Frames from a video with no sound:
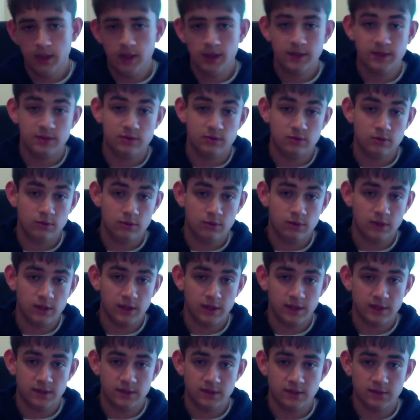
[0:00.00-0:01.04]
There's 2
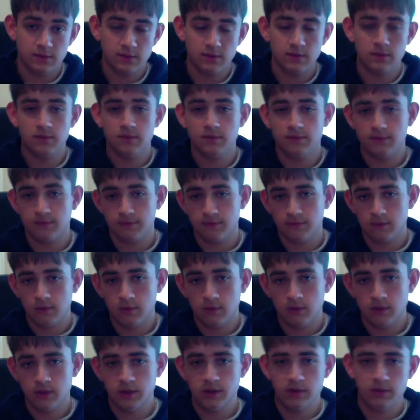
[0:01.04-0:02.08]
clicks for
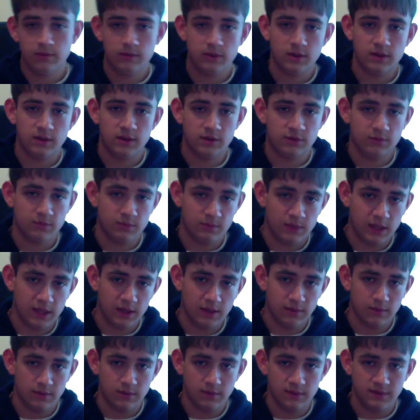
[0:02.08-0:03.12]
forward, 3 clicks for
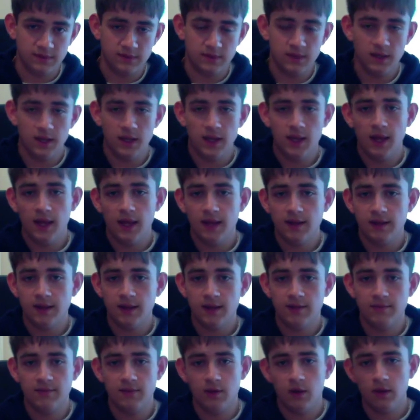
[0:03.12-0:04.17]
backwards, and
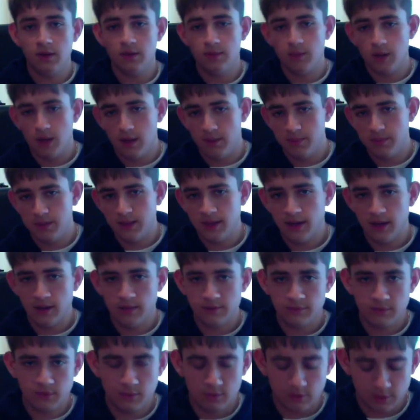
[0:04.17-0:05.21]
then volume up and down,
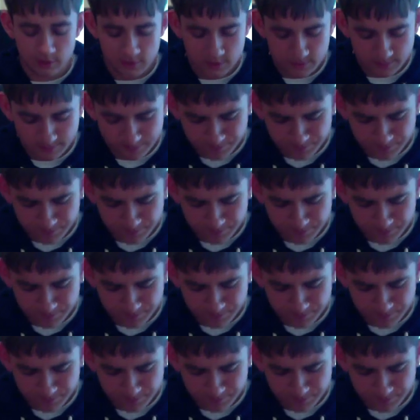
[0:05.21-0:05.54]
of course.